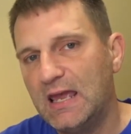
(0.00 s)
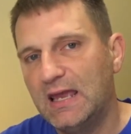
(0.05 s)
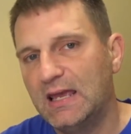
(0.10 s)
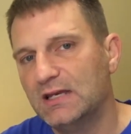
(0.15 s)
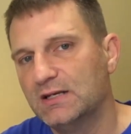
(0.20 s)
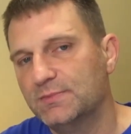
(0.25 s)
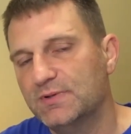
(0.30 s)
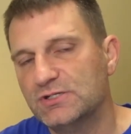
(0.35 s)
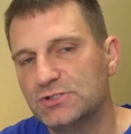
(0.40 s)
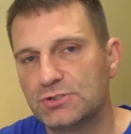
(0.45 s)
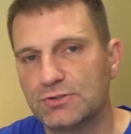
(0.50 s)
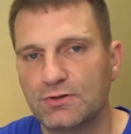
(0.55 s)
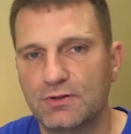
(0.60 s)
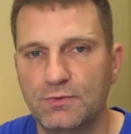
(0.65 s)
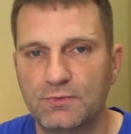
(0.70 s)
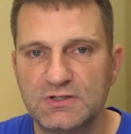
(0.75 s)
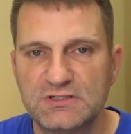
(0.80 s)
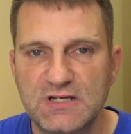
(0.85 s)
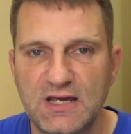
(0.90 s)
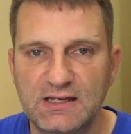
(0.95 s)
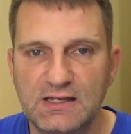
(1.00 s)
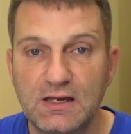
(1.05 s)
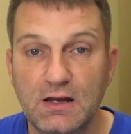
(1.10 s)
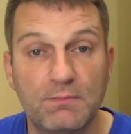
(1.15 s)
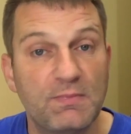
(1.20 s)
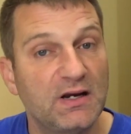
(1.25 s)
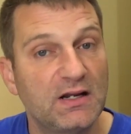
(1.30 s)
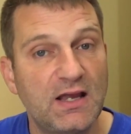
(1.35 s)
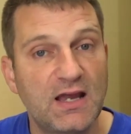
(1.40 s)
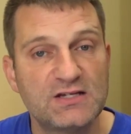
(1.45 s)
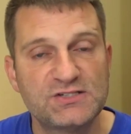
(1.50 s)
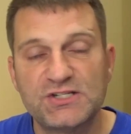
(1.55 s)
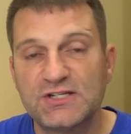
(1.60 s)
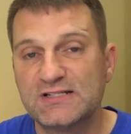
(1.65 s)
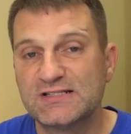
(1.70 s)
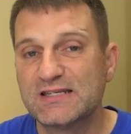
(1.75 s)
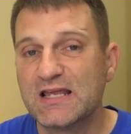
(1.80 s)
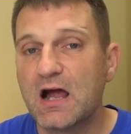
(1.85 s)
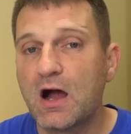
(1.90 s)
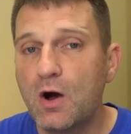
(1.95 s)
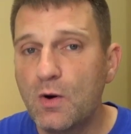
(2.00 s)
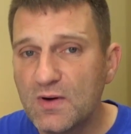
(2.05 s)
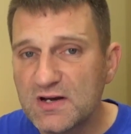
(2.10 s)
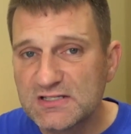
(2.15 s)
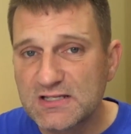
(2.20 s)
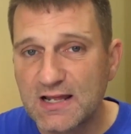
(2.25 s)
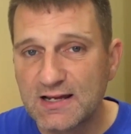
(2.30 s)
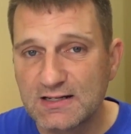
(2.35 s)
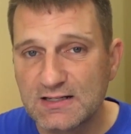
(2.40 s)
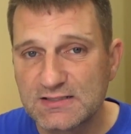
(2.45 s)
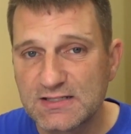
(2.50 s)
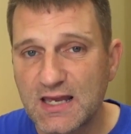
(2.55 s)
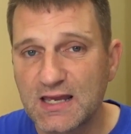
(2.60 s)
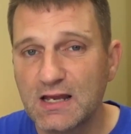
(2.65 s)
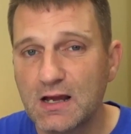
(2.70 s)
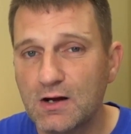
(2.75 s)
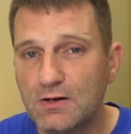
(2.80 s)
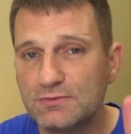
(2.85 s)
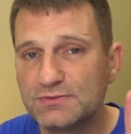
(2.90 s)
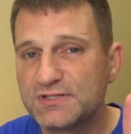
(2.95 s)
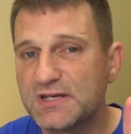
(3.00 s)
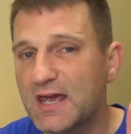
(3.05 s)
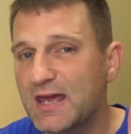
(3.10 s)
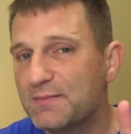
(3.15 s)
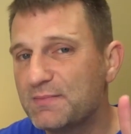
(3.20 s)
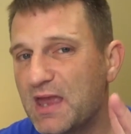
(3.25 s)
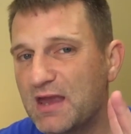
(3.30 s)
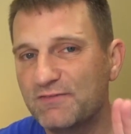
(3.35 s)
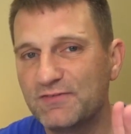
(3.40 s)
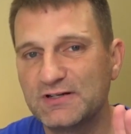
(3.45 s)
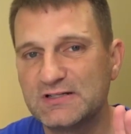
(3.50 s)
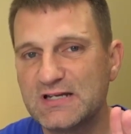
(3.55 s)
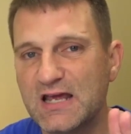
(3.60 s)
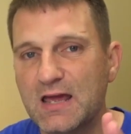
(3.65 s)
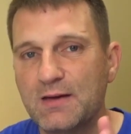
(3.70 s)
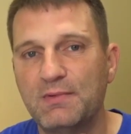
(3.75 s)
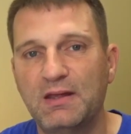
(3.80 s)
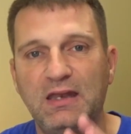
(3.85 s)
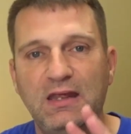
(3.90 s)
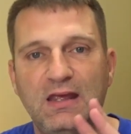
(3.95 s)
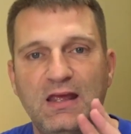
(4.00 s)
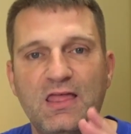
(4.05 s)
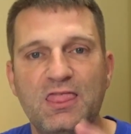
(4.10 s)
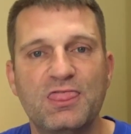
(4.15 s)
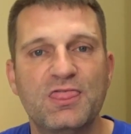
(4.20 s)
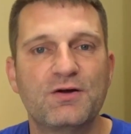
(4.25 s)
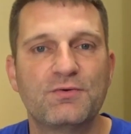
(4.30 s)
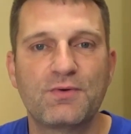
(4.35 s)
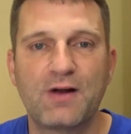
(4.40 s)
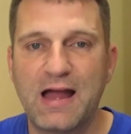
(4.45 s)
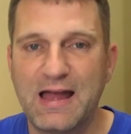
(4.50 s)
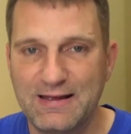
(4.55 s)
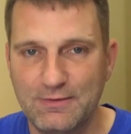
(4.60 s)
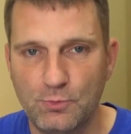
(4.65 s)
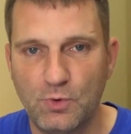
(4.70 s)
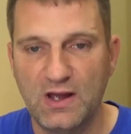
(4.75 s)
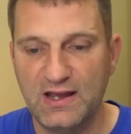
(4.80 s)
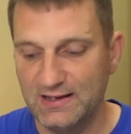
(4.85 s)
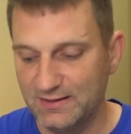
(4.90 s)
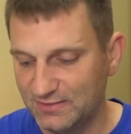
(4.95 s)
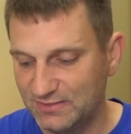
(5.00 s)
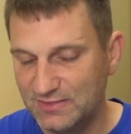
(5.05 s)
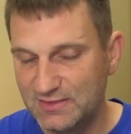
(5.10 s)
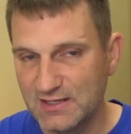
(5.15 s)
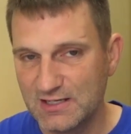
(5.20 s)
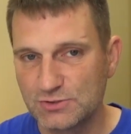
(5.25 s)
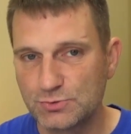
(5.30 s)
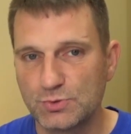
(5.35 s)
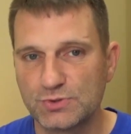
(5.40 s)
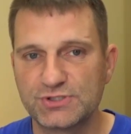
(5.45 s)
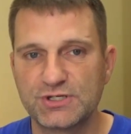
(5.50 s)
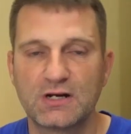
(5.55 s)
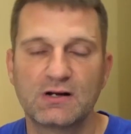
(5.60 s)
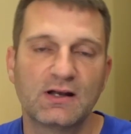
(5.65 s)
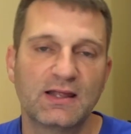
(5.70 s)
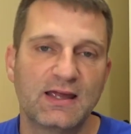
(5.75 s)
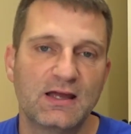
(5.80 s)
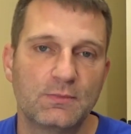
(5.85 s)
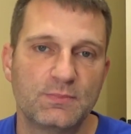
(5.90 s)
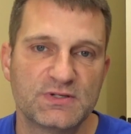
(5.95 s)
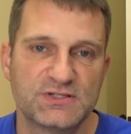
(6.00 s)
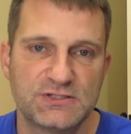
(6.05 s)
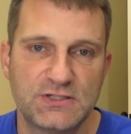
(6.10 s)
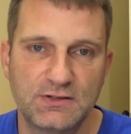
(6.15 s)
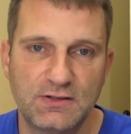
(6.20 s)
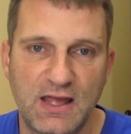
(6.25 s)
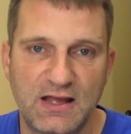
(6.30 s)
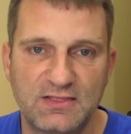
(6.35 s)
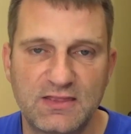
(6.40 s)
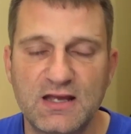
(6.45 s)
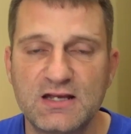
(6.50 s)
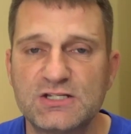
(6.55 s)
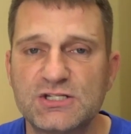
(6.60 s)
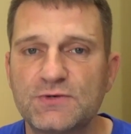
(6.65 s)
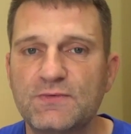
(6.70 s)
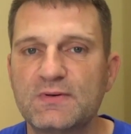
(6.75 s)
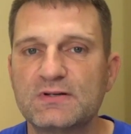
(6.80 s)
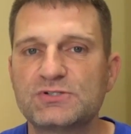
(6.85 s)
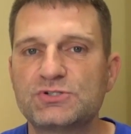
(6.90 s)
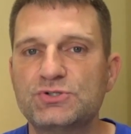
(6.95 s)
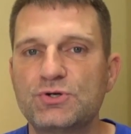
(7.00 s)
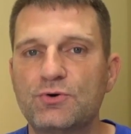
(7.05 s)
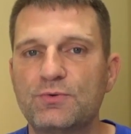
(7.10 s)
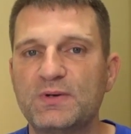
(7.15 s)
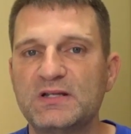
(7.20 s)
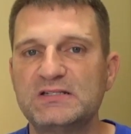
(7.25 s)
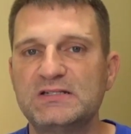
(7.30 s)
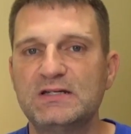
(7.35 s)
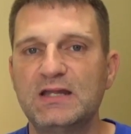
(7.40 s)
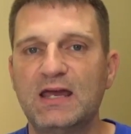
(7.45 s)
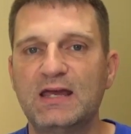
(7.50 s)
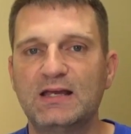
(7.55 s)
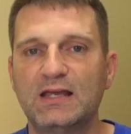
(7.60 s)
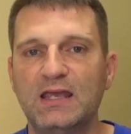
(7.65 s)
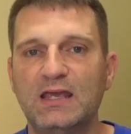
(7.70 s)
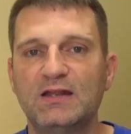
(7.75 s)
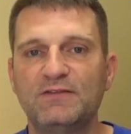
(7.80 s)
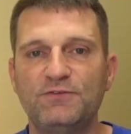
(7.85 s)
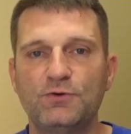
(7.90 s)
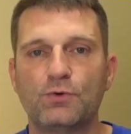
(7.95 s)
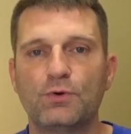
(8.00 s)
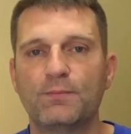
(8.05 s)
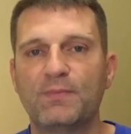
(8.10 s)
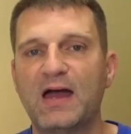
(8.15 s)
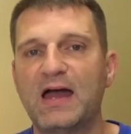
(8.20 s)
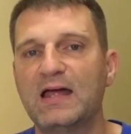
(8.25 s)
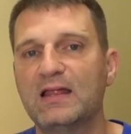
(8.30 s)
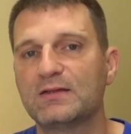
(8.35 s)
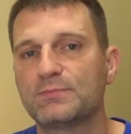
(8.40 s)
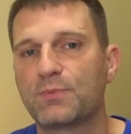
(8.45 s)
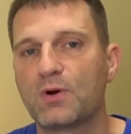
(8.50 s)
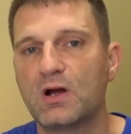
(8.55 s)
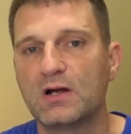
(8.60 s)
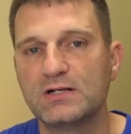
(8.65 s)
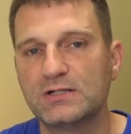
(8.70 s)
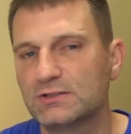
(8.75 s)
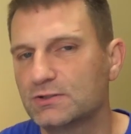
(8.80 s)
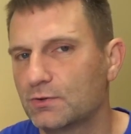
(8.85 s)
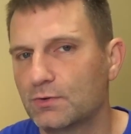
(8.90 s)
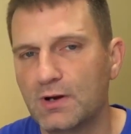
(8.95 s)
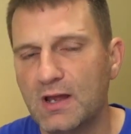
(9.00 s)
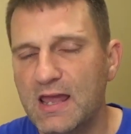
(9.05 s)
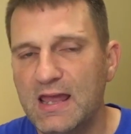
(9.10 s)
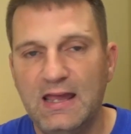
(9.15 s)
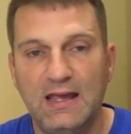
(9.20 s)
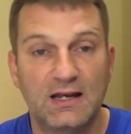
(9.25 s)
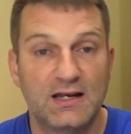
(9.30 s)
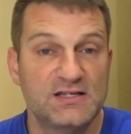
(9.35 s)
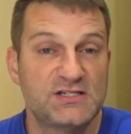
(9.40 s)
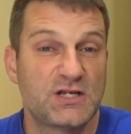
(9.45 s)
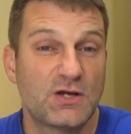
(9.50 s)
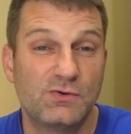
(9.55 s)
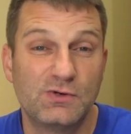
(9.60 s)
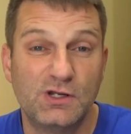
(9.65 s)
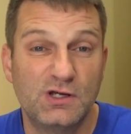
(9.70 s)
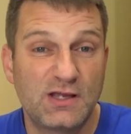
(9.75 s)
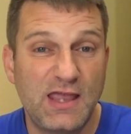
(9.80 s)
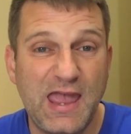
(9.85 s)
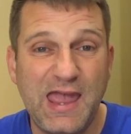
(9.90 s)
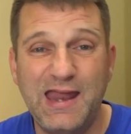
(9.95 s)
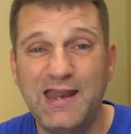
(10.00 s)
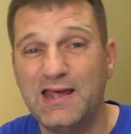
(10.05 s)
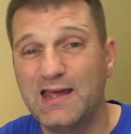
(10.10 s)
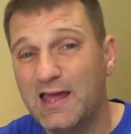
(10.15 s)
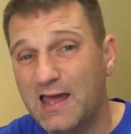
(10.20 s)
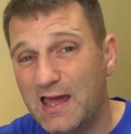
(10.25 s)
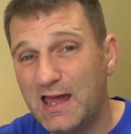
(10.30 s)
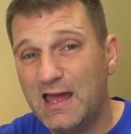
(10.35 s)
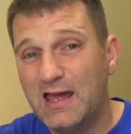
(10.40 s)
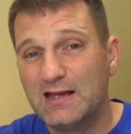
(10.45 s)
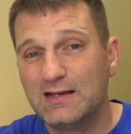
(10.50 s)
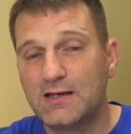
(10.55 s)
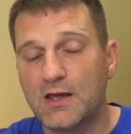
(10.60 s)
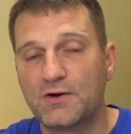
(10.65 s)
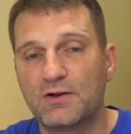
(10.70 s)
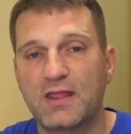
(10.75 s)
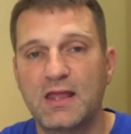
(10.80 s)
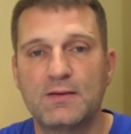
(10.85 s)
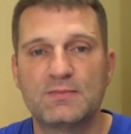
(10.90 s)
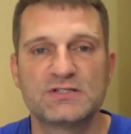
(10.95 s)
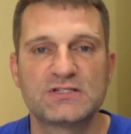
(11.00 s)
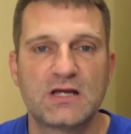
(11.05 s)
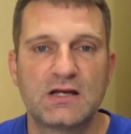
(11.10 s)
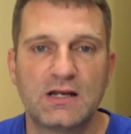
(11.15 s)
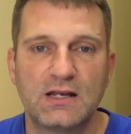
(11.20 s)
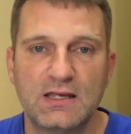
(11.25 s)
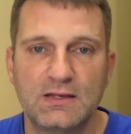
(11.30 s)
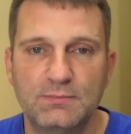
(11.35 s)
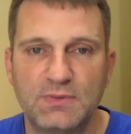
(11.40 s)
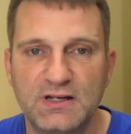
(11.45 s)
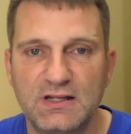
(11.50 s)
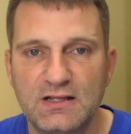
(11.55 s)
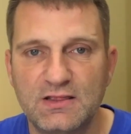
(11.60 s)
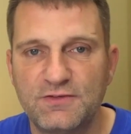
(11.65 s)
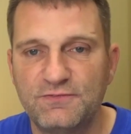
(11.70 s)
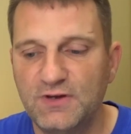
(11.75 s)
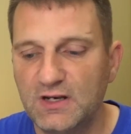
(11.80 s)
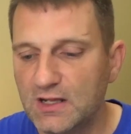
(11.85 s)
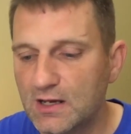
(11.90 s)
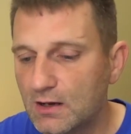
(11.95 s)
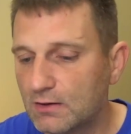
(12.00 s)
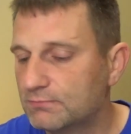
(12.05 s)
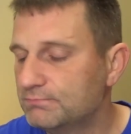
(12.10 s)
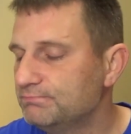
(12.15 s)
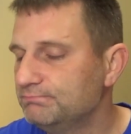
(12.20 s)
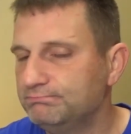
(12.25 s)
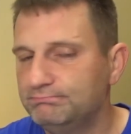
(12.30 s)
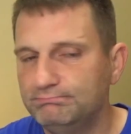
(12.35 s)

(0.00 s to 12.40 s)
and to be sure that we're taking our medication, as I always like to say, on time, every time, and in the right way. This will certainly help us do that. Thanks so much for joining me today. Again, if you want to buy the product or at least go look at it, go to the Amazon link beneath the video.